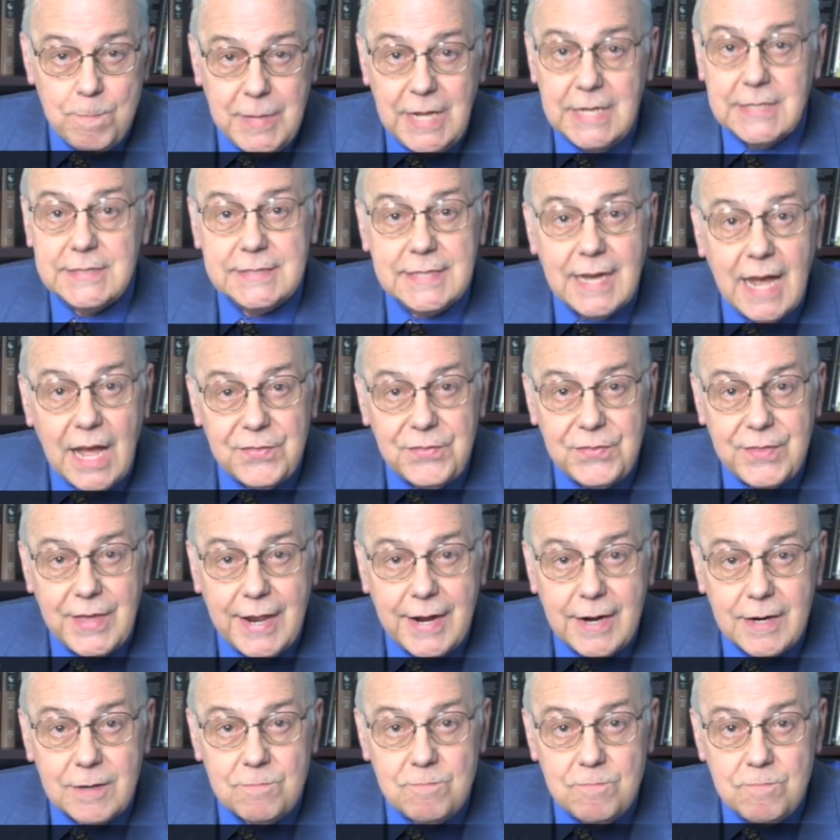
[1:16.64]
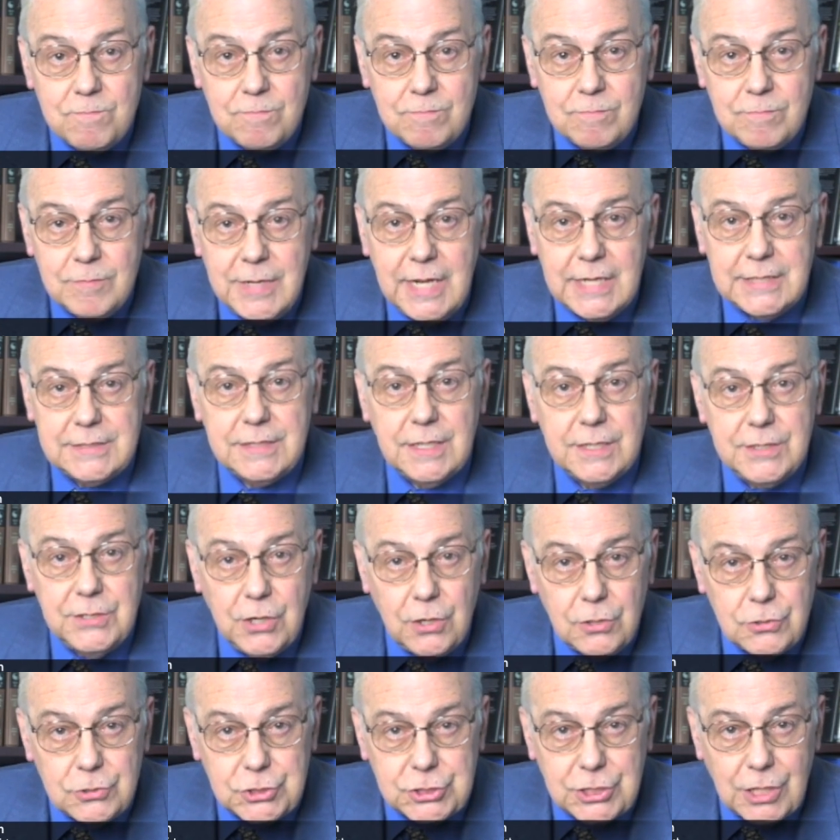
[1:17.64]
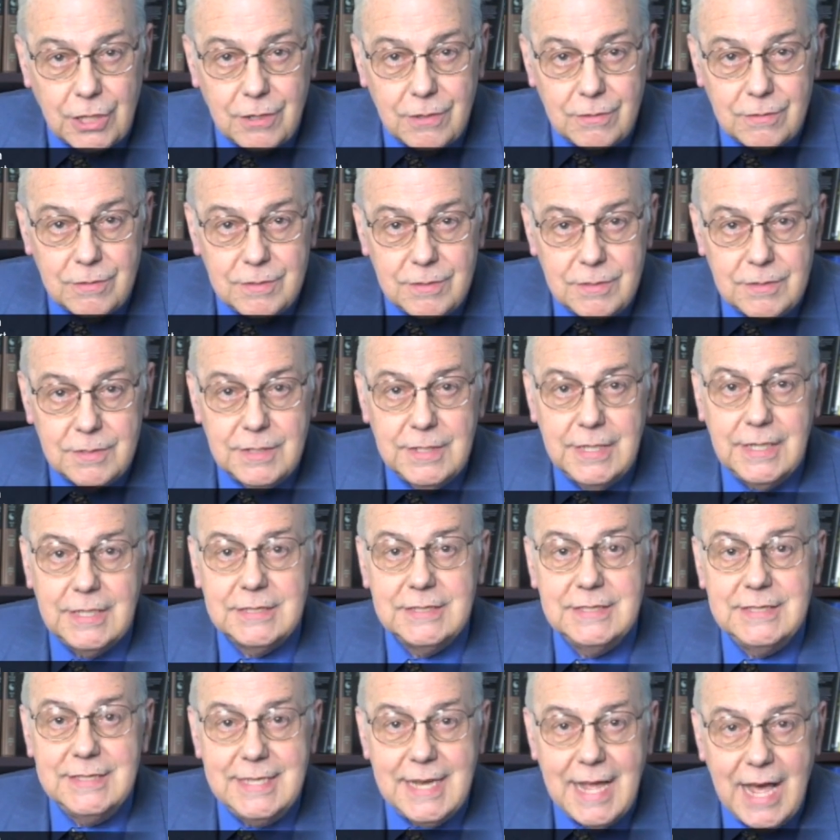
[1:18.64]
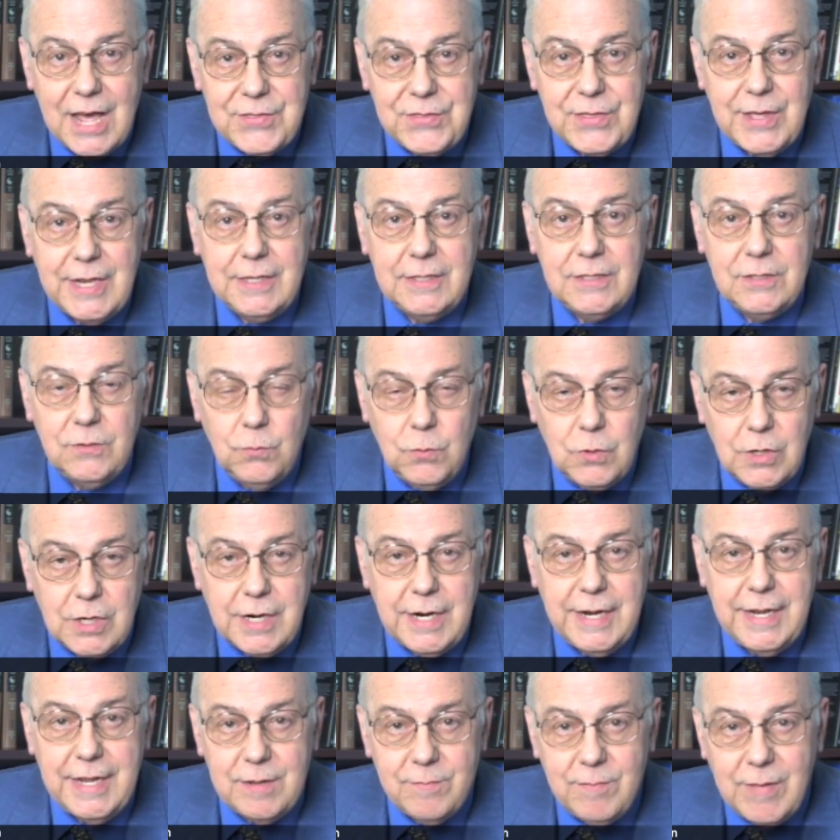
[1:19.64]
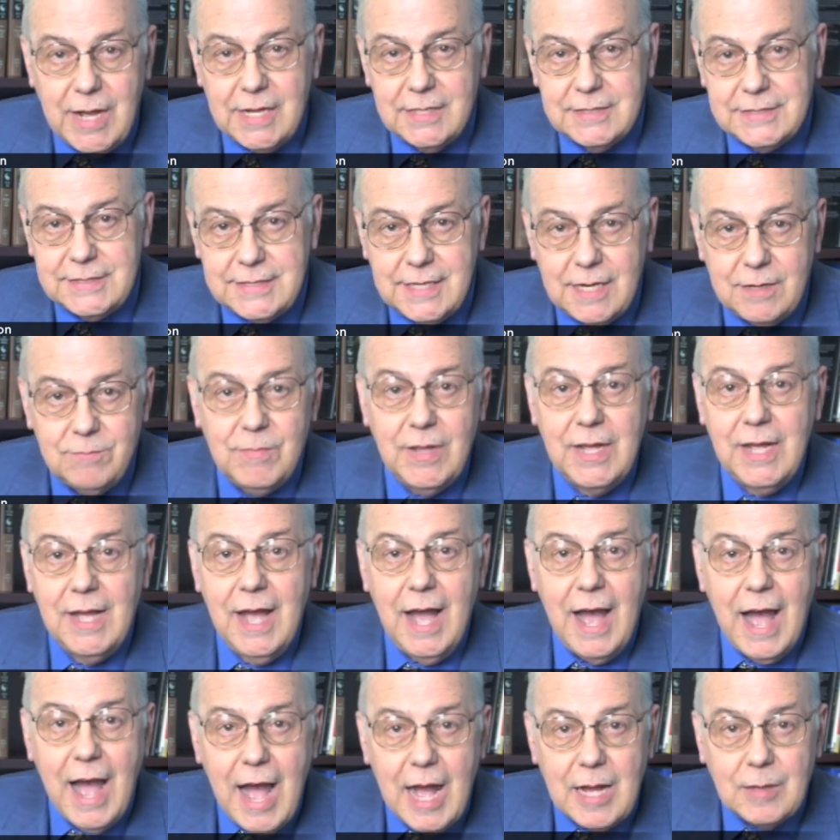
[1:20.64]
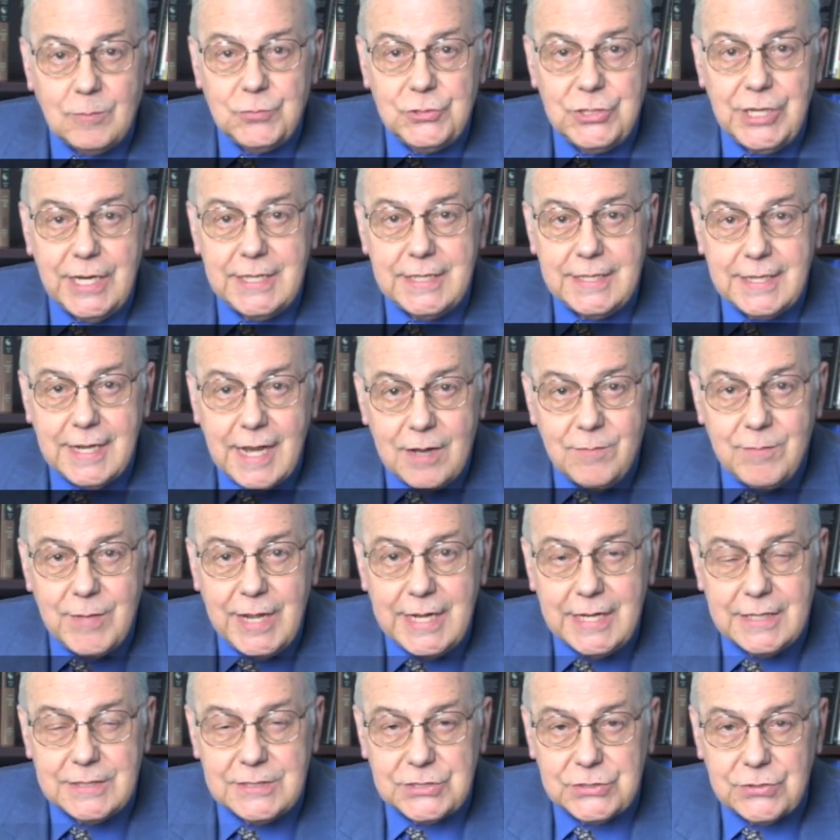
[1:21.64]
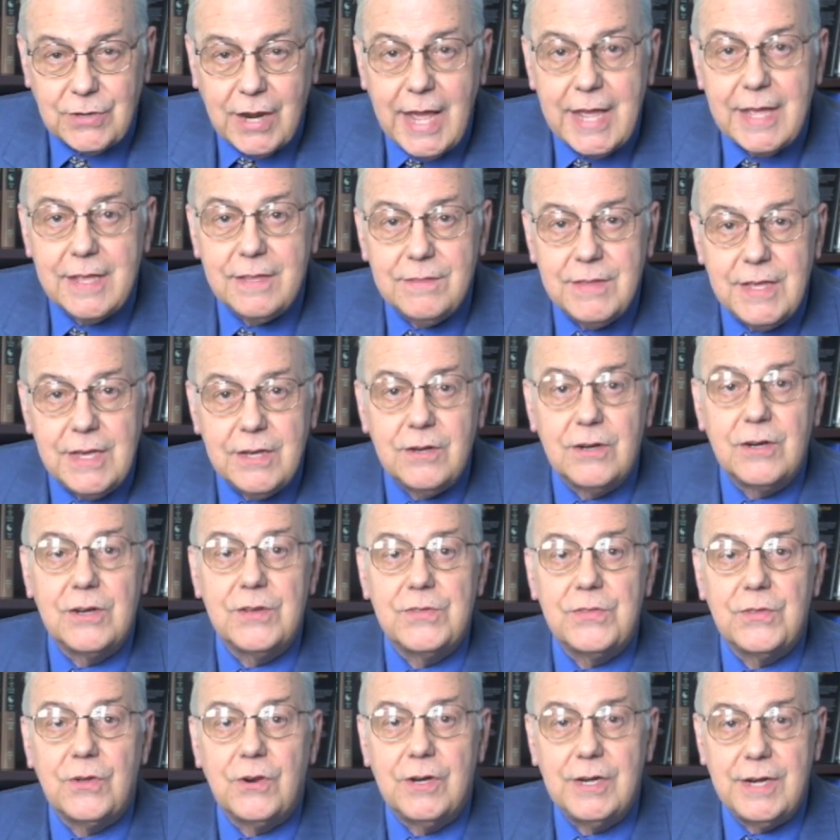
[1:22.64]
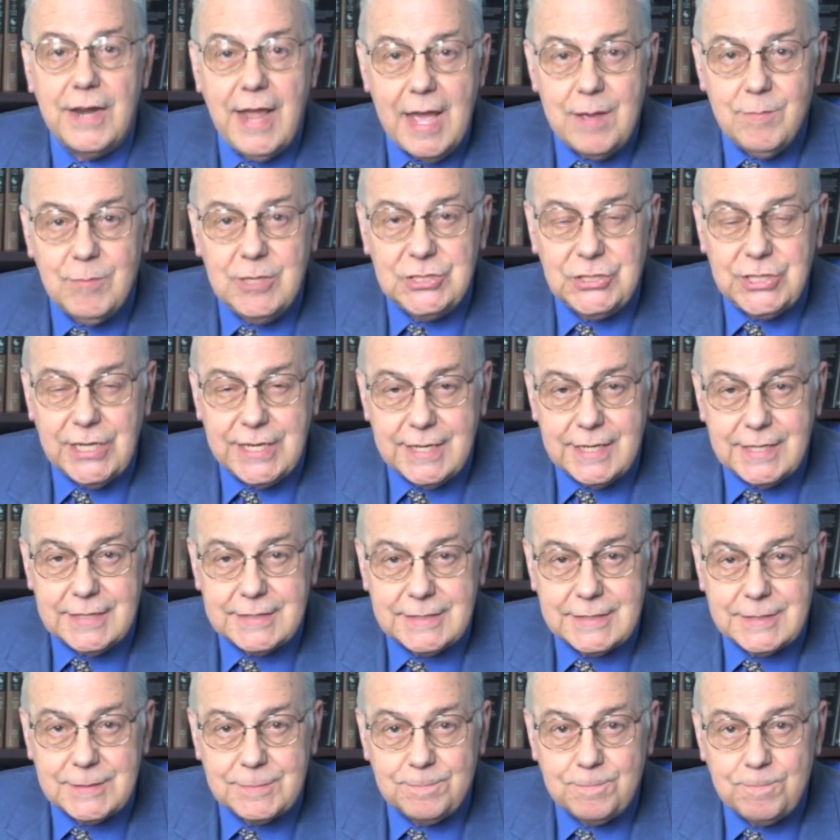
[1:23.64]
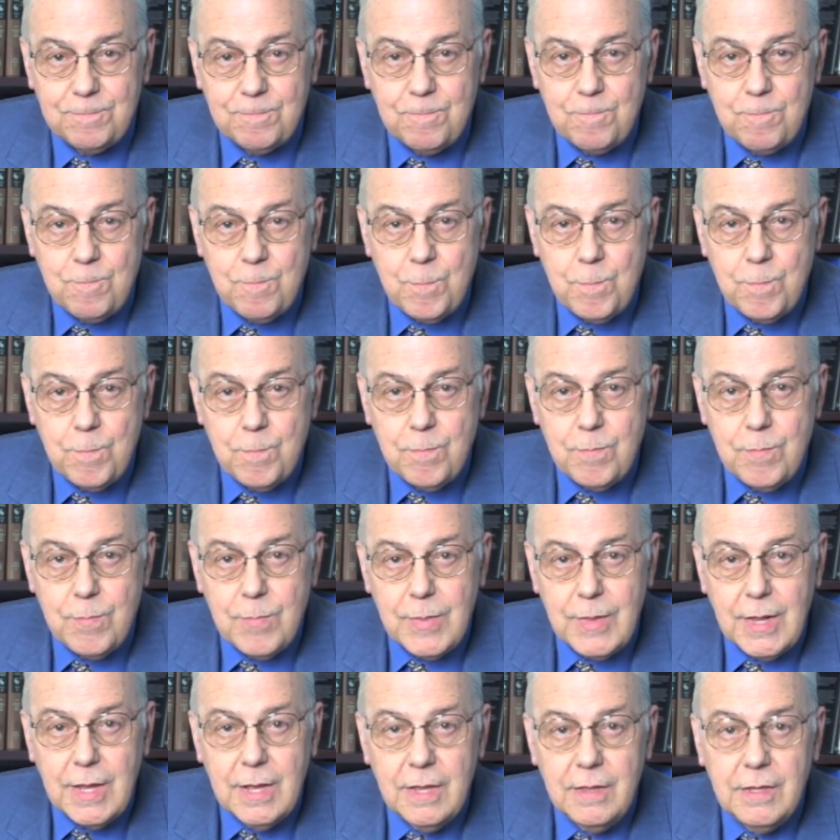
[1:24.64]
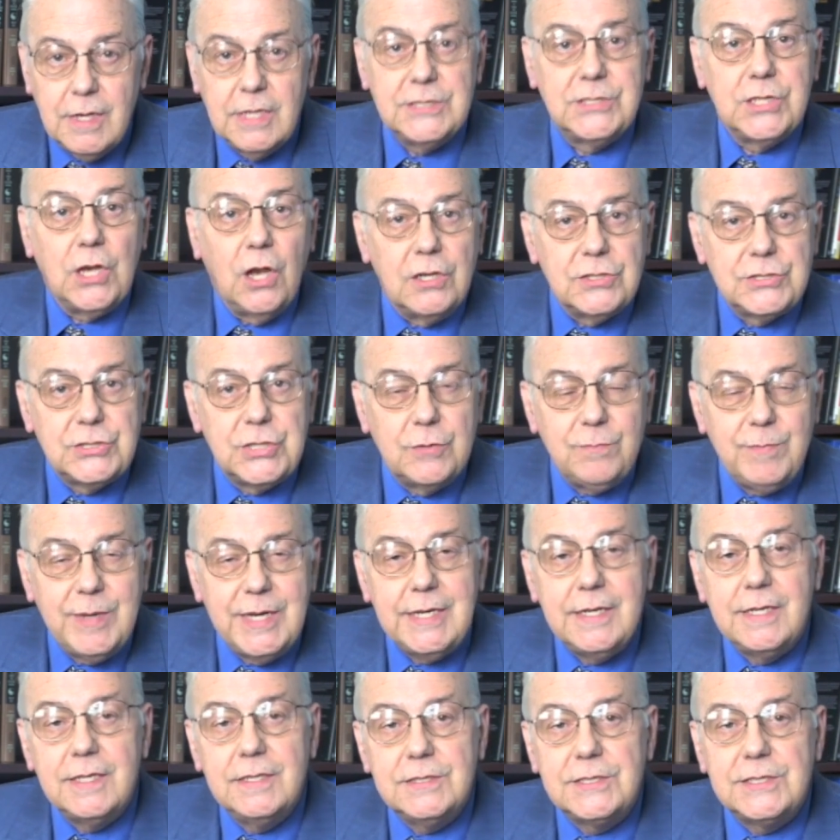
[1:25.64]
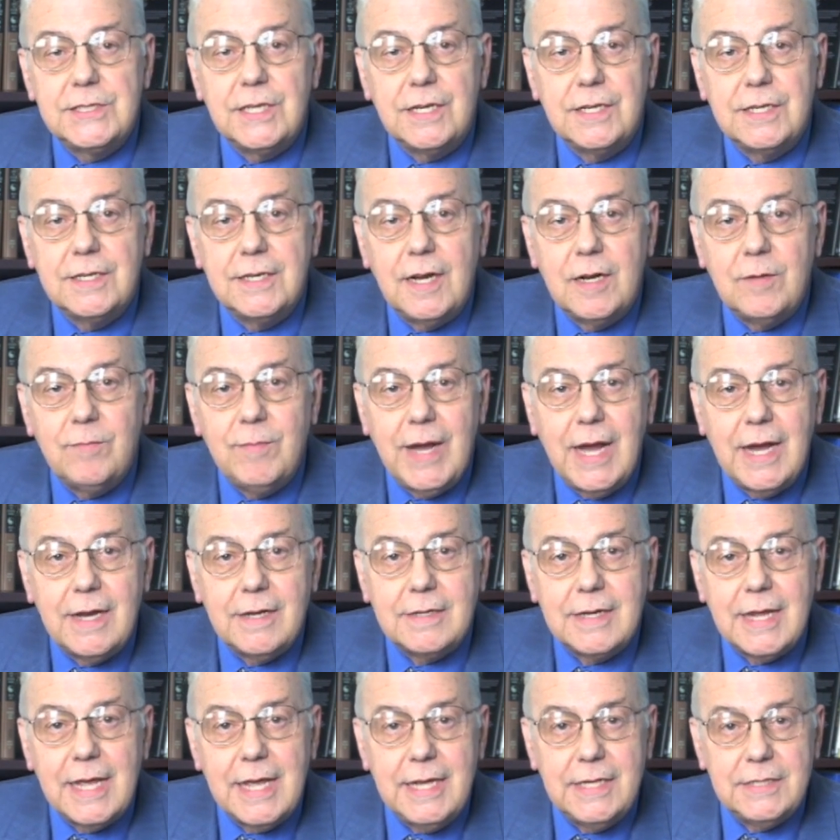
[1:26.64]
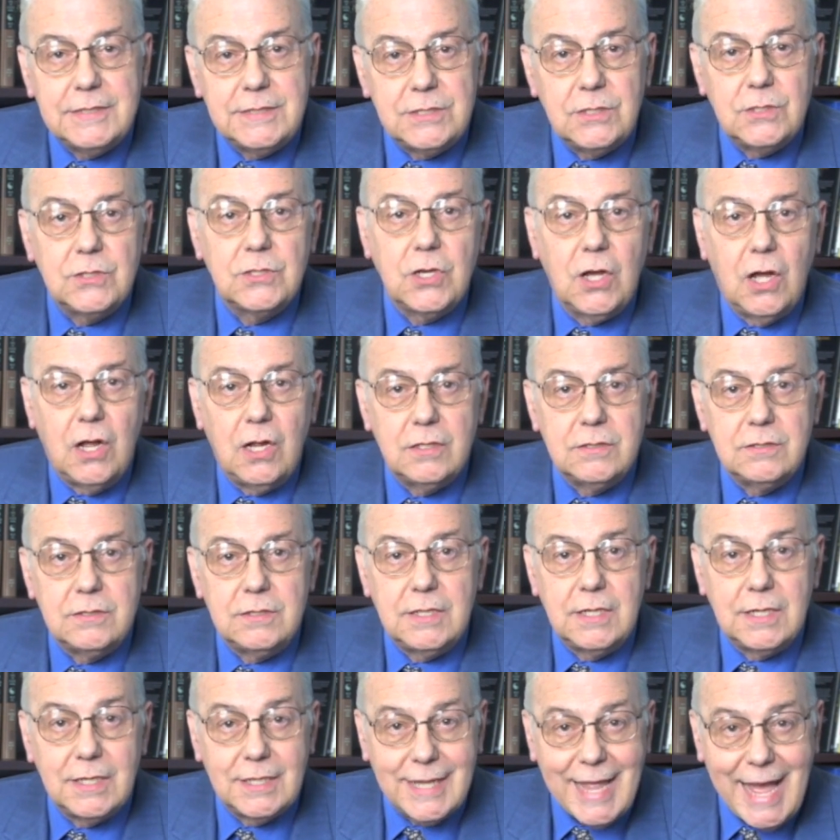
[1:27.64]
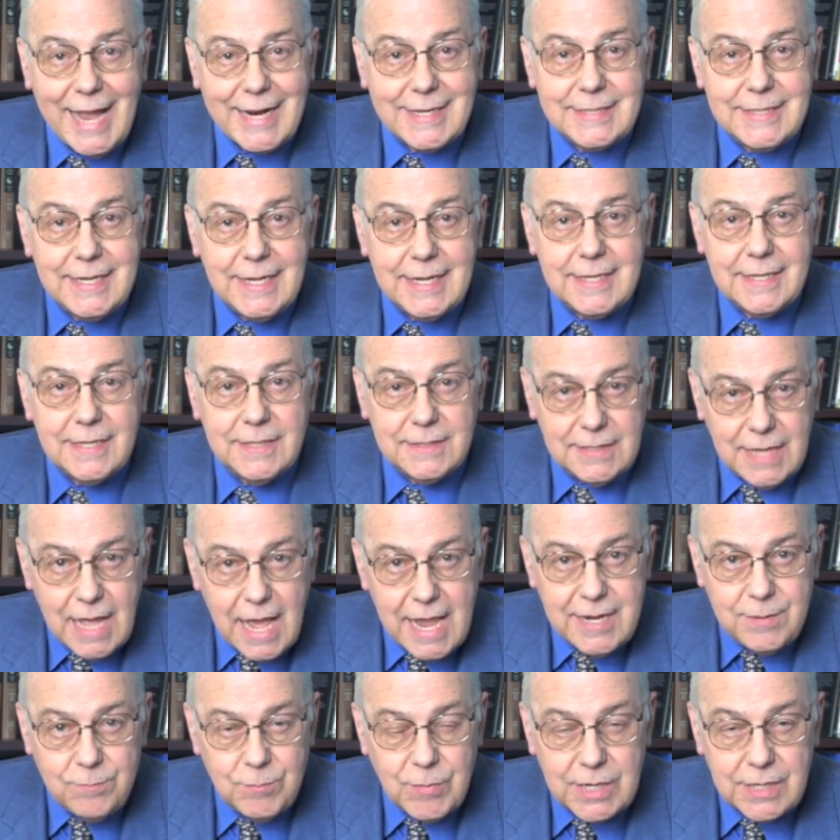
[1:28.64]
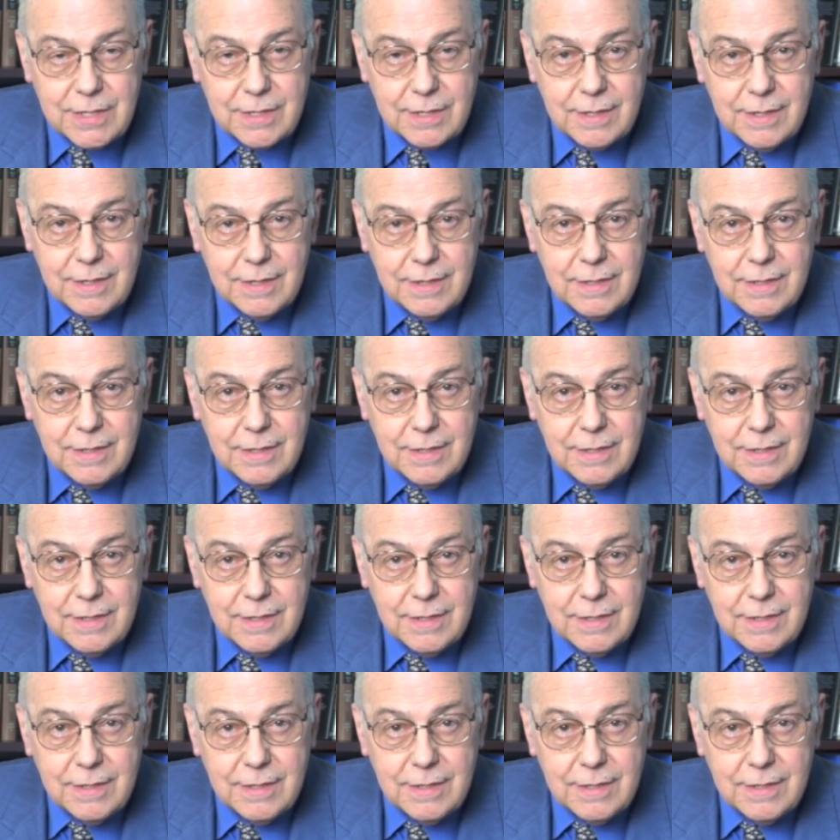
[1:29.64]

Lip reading: It's not there. It's a no-show. There's nothing to worry about some object coming and striking the Earth or damaging us. There's also been concern about a so-called galactic alignment,